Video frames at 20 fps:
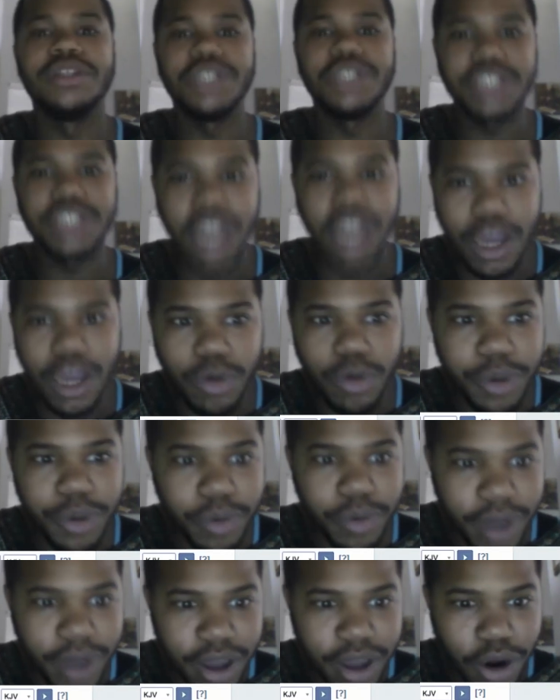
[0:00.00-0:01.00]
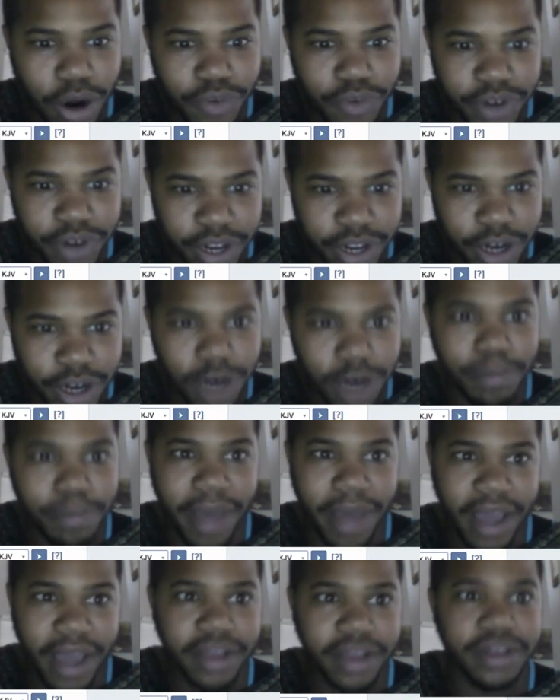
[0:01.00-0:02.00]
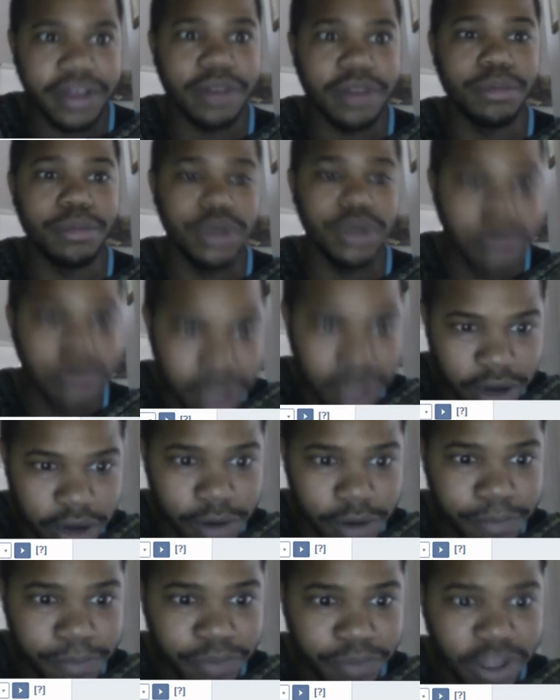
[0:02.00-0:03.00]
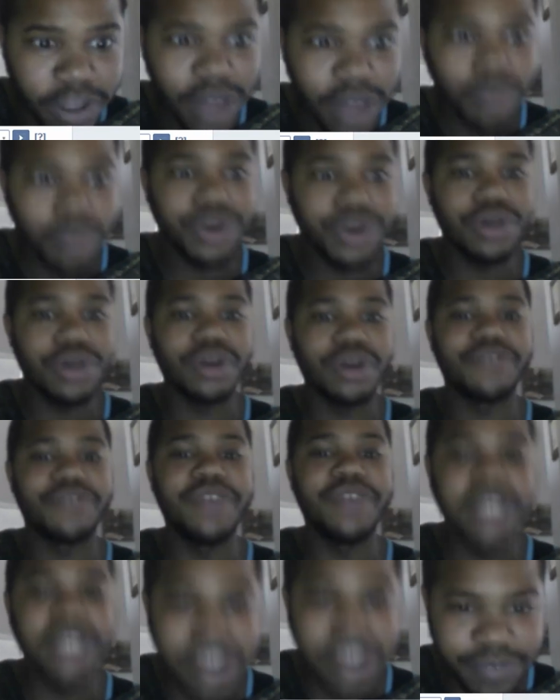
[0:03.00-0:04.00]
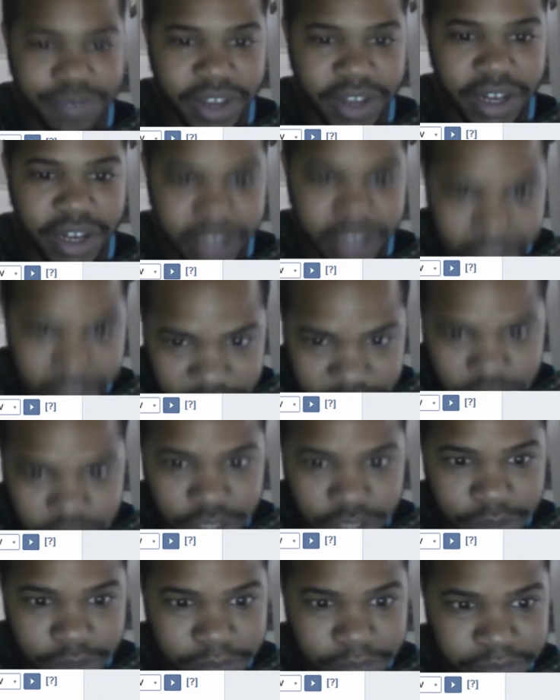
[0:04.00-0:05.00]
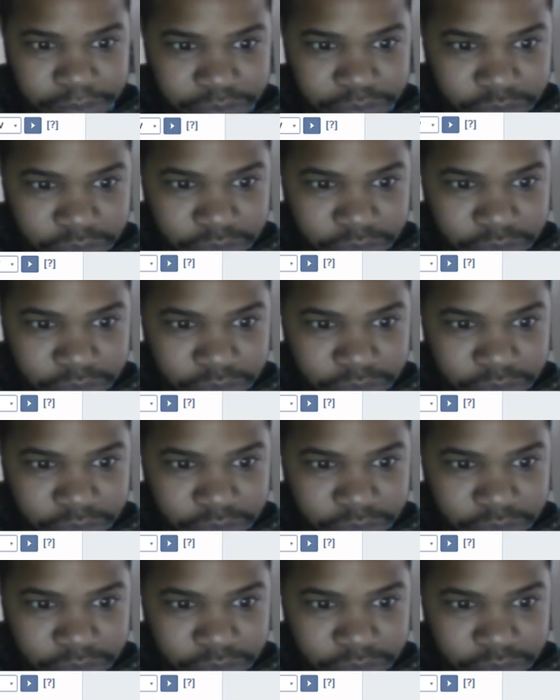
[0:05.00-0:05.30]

Just like what we read over here back in the blue letter, when you go to Feast of Dedication,